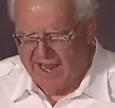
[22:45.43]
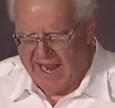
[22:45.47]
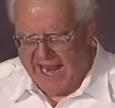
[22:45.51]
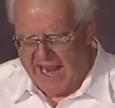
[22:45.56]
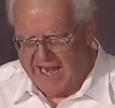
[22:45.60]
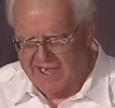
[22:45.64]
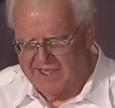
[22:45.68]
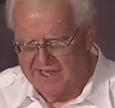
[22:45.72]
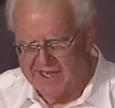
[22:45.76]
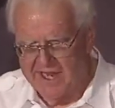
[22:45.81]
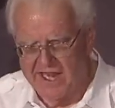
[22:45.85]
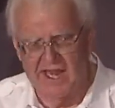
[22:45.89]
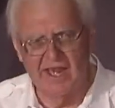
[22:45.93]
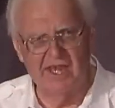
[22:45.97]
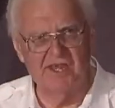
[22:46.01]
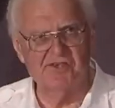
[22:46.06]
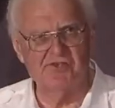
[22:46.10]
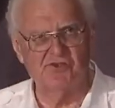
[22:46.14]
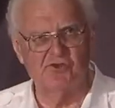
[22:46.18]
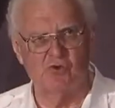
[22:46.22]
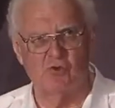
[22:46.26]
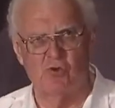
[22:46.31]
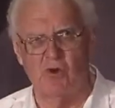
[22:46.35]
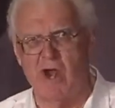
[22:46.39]
and
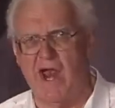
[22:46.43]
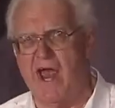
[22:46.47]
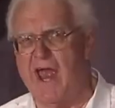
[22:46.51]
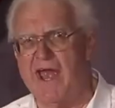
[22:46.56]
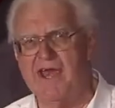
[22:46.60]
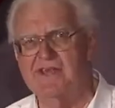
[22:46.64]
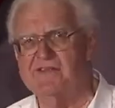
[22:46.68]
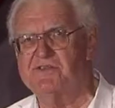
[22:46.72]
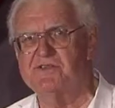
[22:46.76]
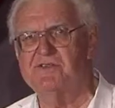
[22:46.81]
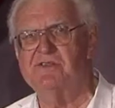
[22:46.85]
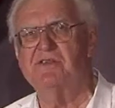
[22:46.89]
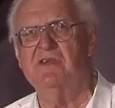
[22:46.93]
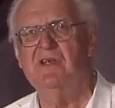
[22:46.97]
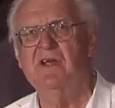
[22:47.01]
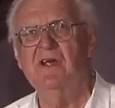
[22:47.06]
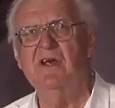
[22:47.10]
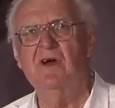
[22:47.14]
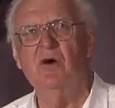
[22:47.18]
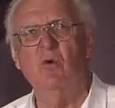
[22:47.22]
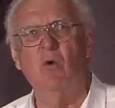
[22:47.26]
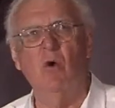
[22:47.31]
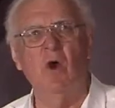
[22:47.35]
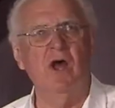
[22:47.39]
his rest
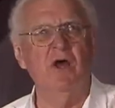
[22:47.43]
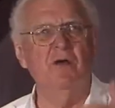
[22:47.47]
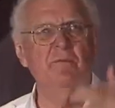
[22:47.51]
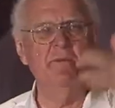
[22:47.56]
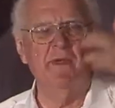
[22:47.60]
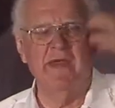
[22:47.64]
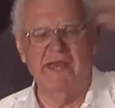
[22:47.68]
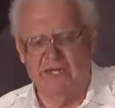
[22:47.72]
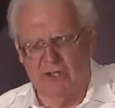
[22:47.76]
will be